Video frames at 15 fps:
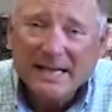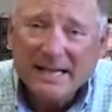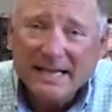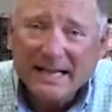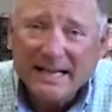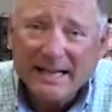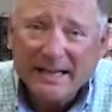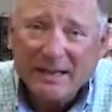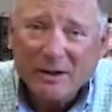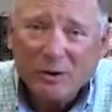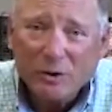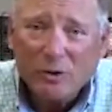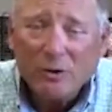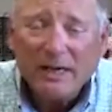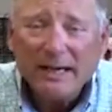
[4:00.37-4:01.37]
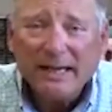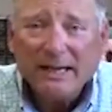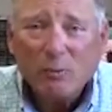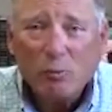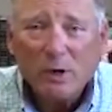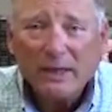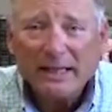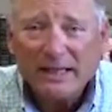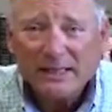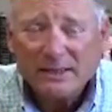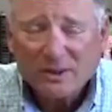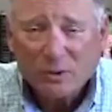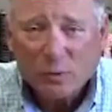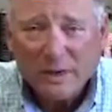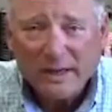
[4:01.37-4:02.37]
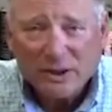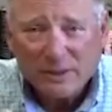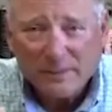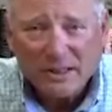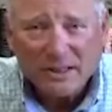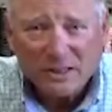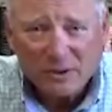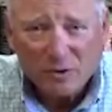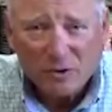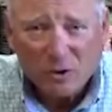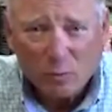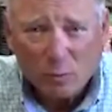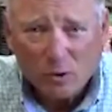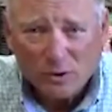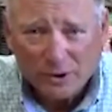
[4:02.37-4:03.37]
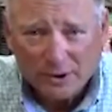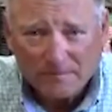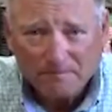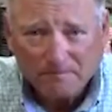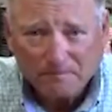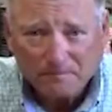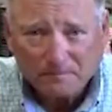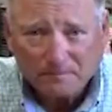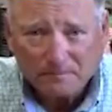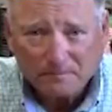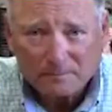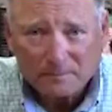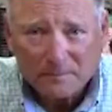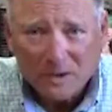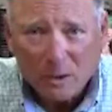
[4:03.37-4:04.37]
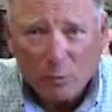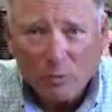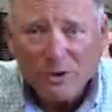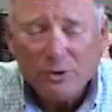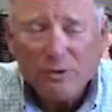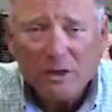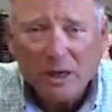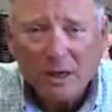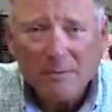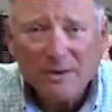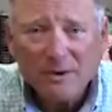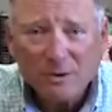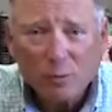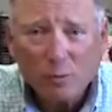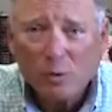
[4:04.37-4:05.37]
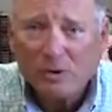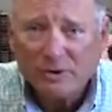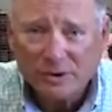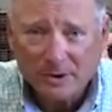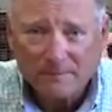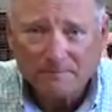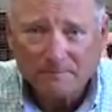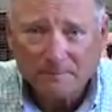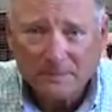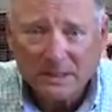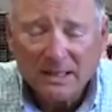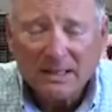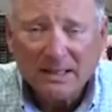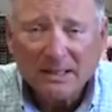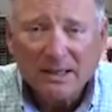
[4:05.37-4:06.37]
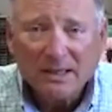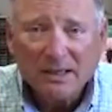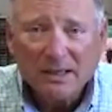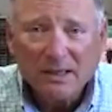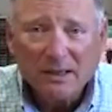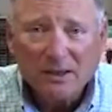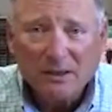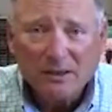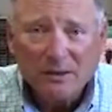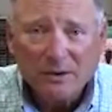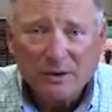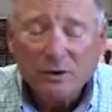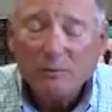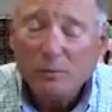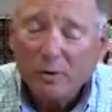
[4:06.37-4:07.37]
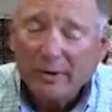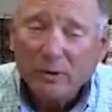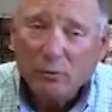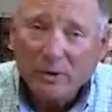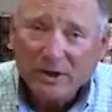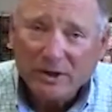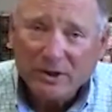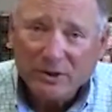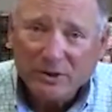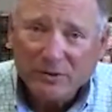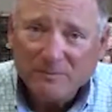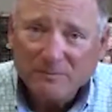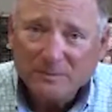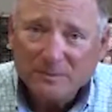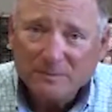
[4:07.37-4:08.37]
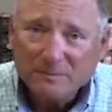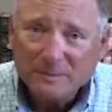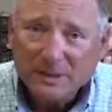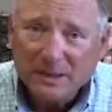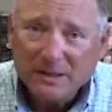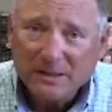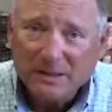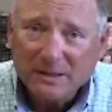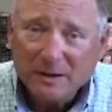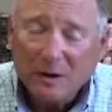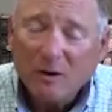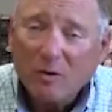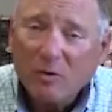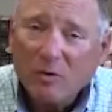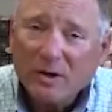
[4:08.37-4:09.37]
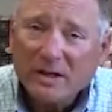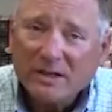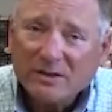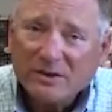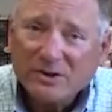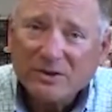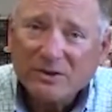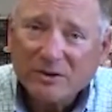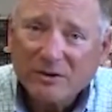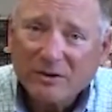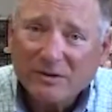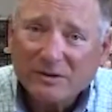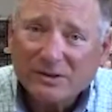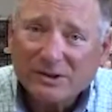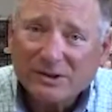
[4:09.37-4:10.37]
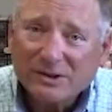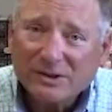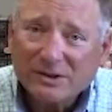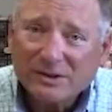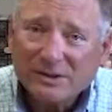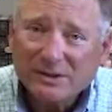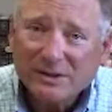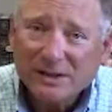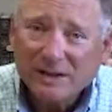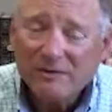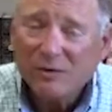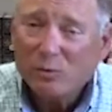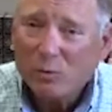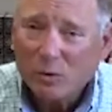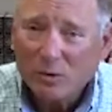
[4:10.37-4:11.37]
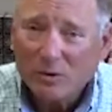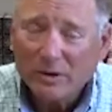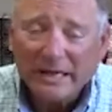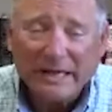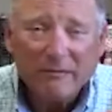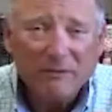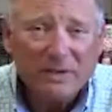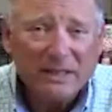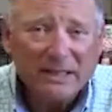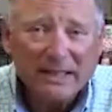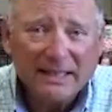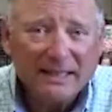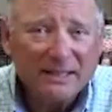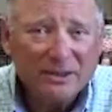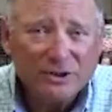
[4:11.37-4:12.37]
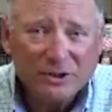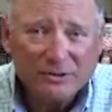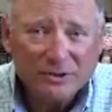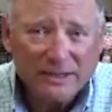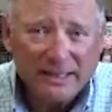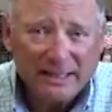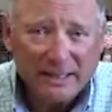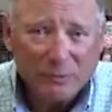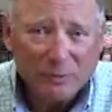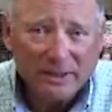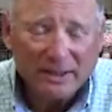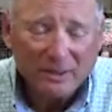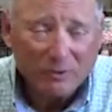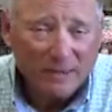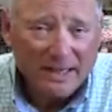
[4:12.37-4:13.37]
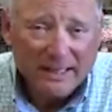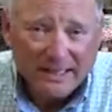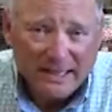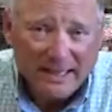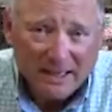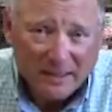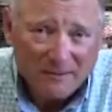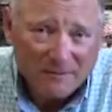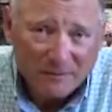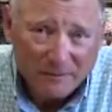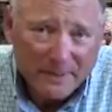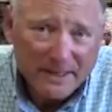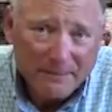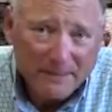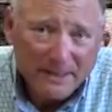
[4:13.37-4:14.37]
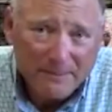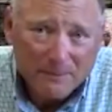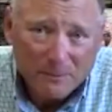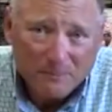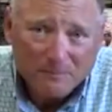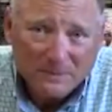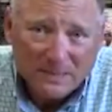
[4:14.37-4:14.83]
in looking at what gets in the way, especially during worship, when you come into worship, you bring with you all the concerns of the world, everything that you're dealing with. And right now, for many people,